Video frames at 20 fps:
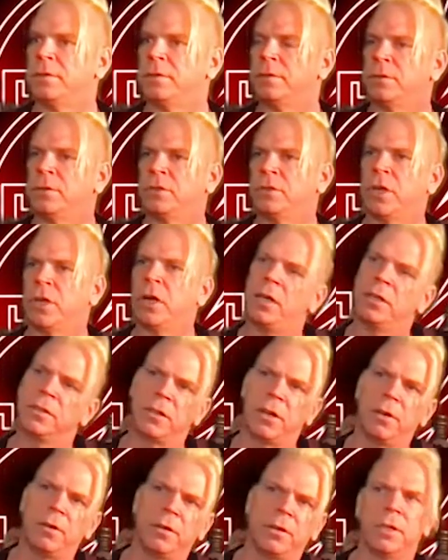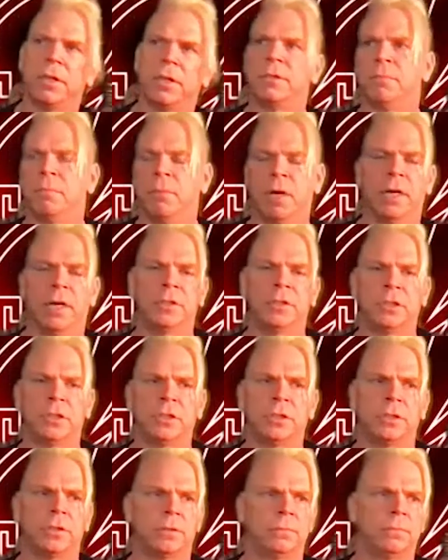songs aren't as
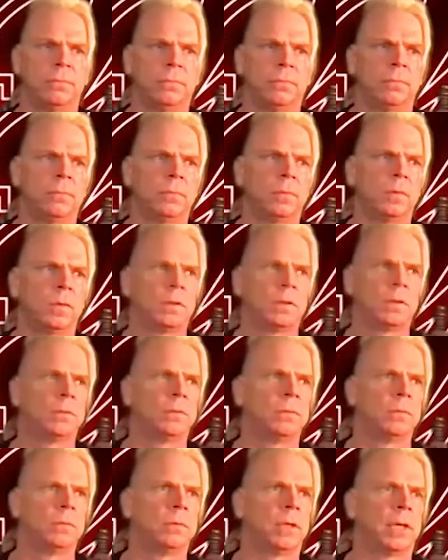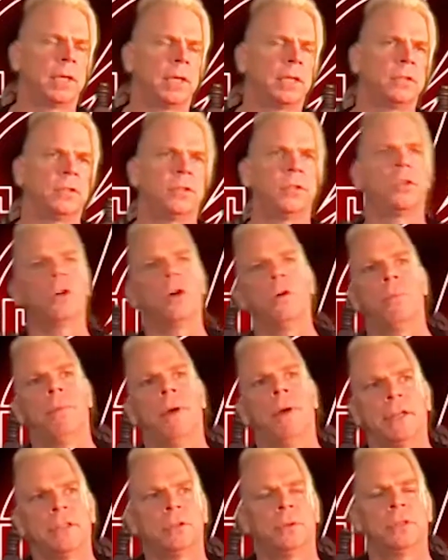much. I could still go
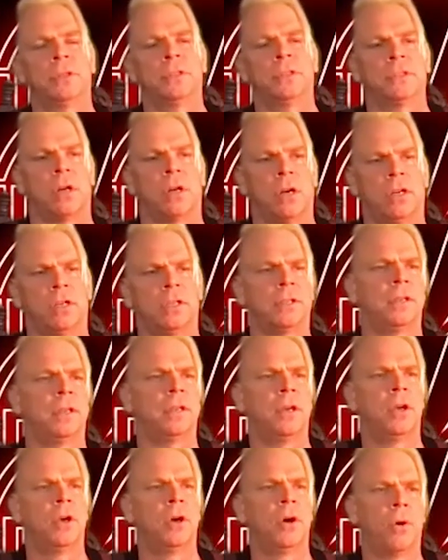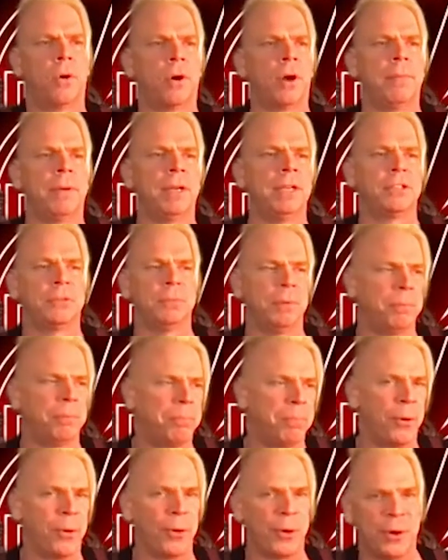back to a song, or I may just be
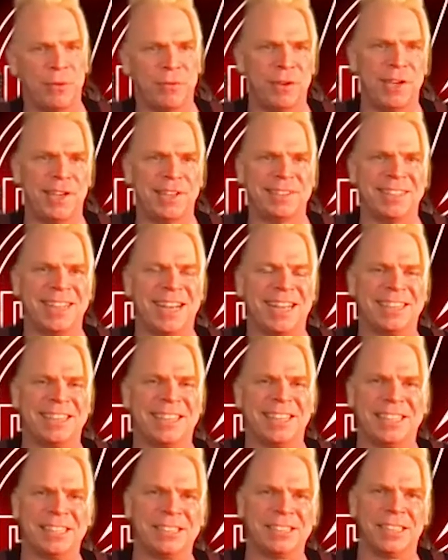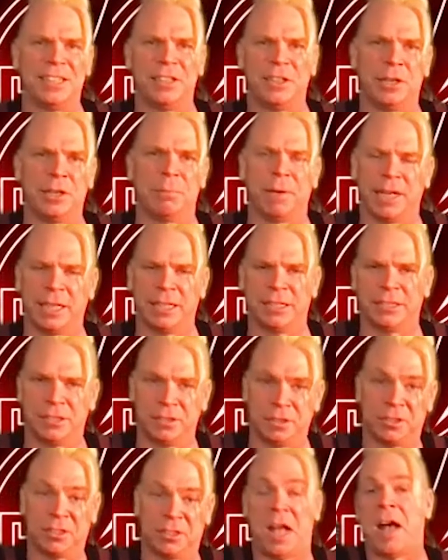bored of it and not think it's any good, but I can
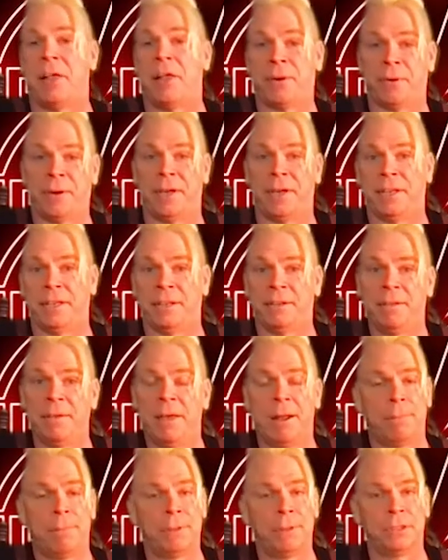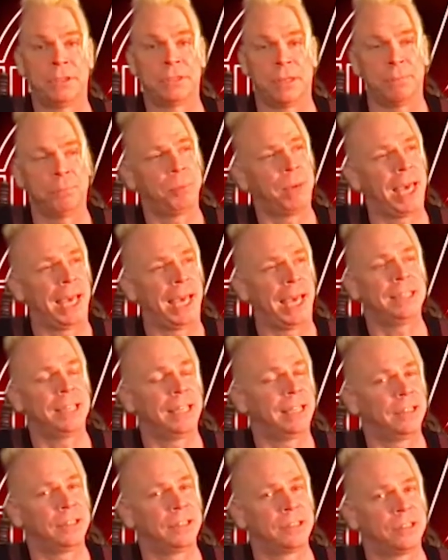still tolerate it. But some
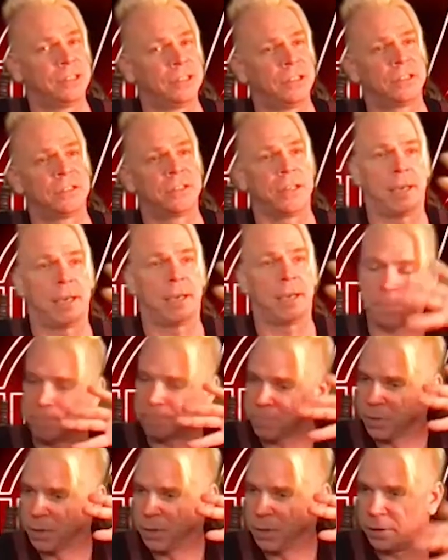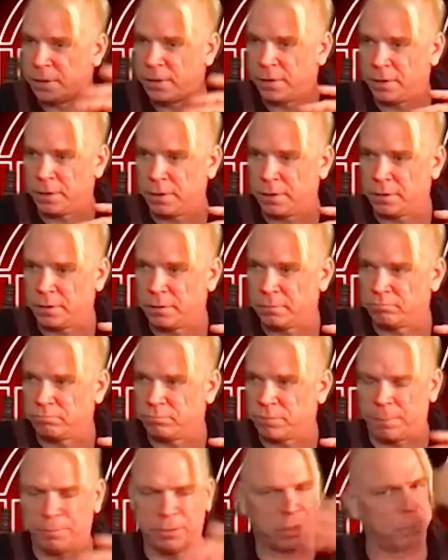paintings, it's just like
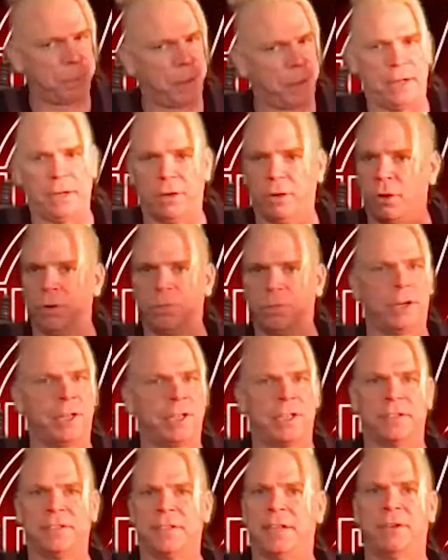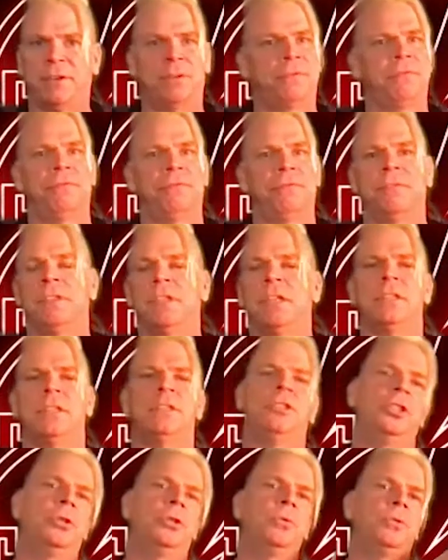I'm just painting it over it because I don't.
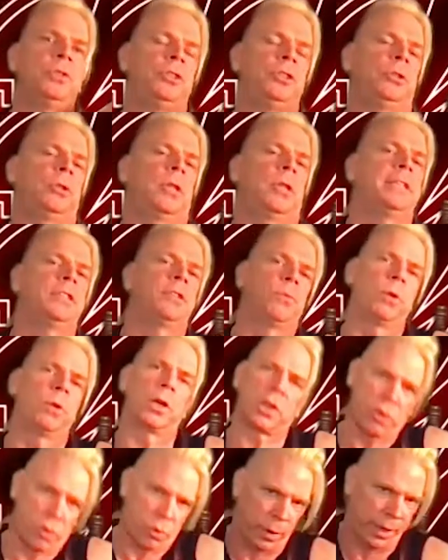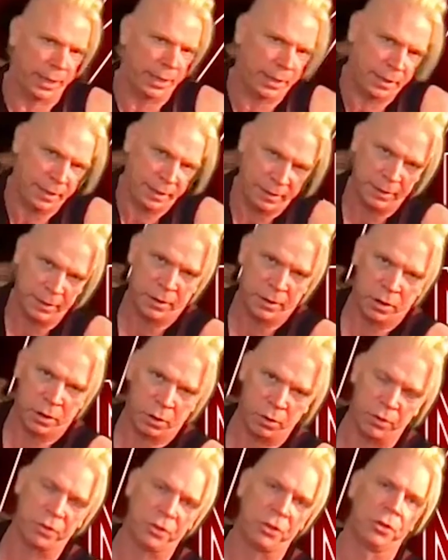Do you like to work quick,
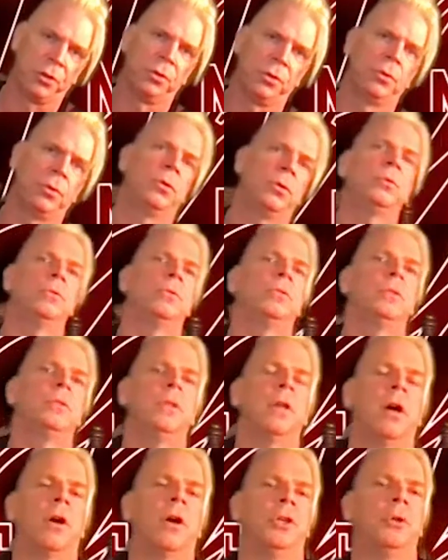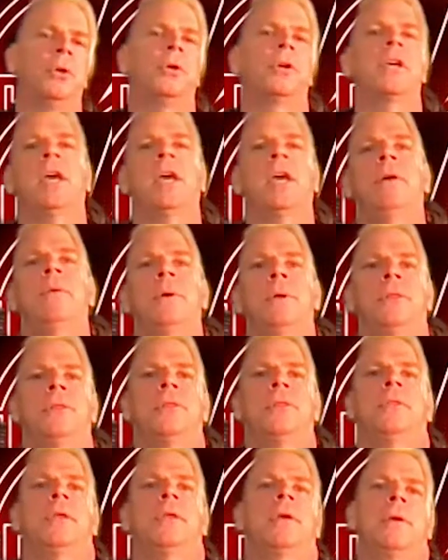or are you okay
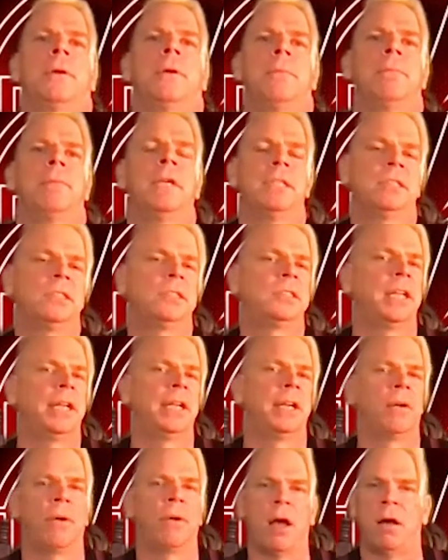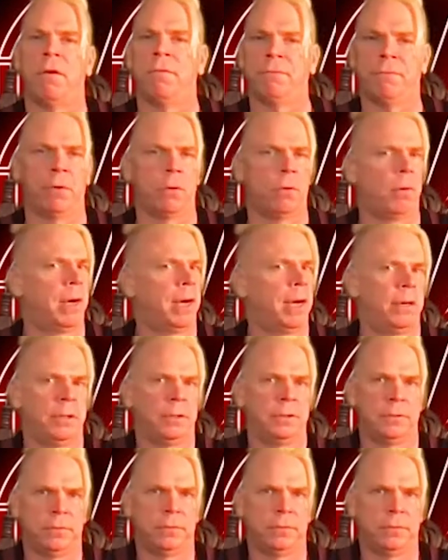with it sitting around for a while?